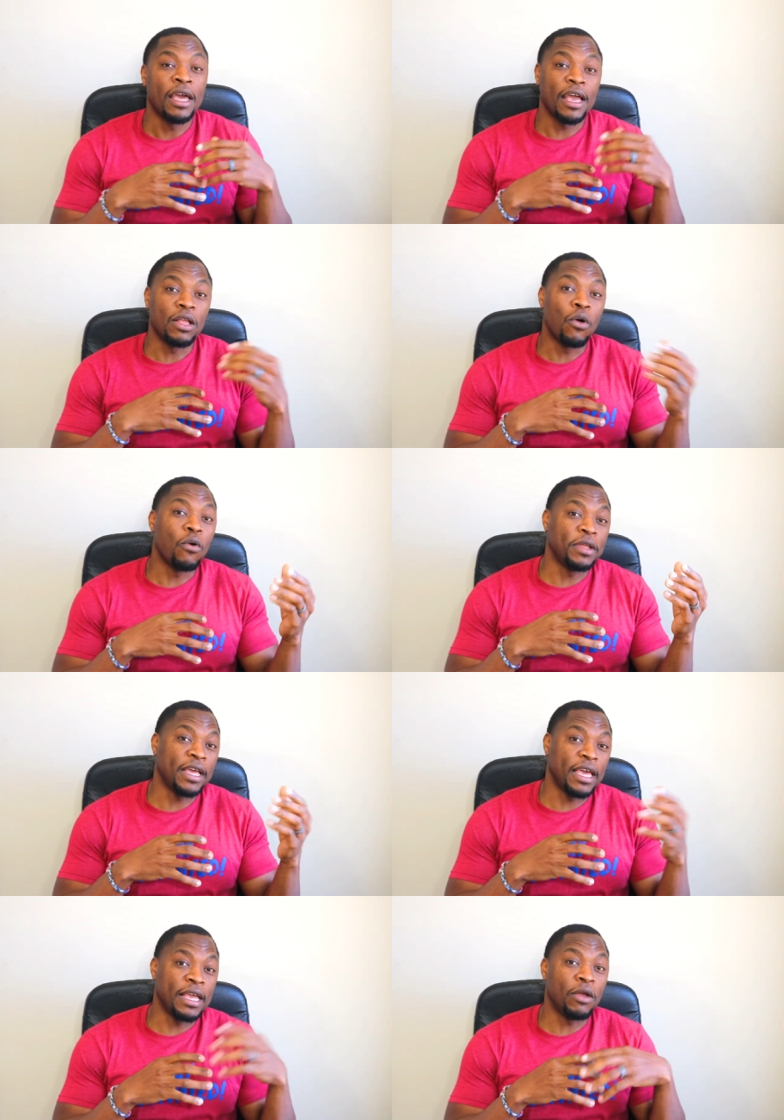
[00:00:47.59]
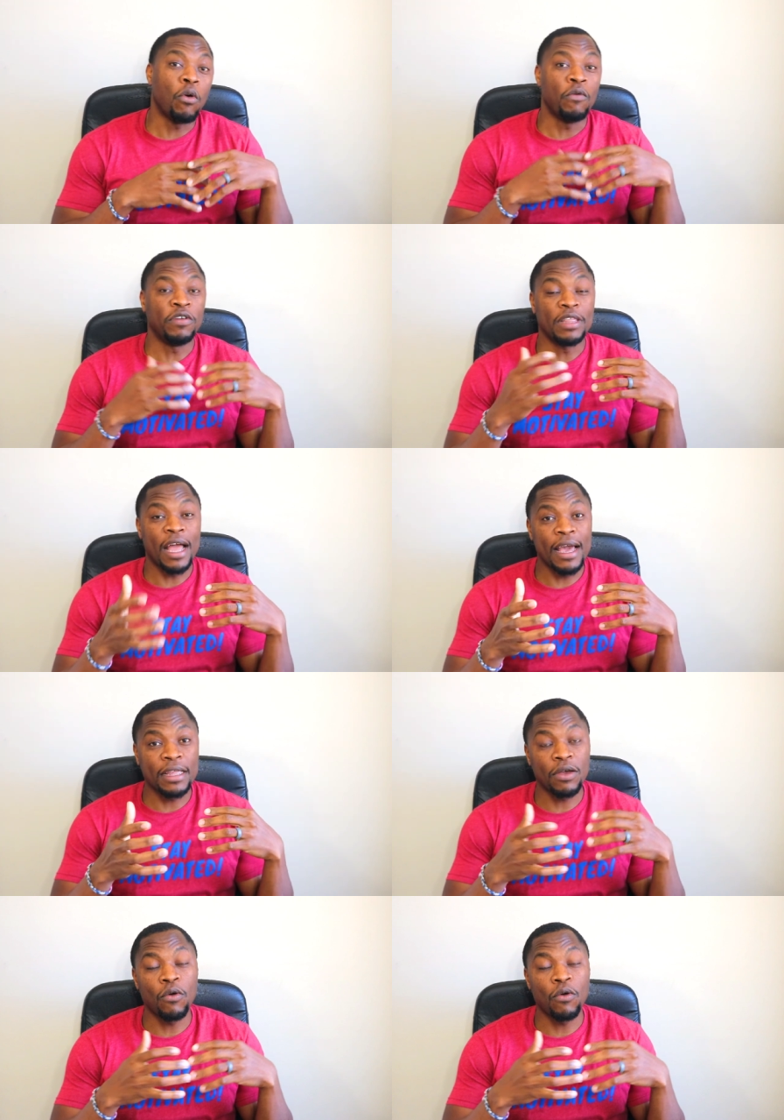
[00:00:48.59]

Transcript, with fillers: and holding it overnight,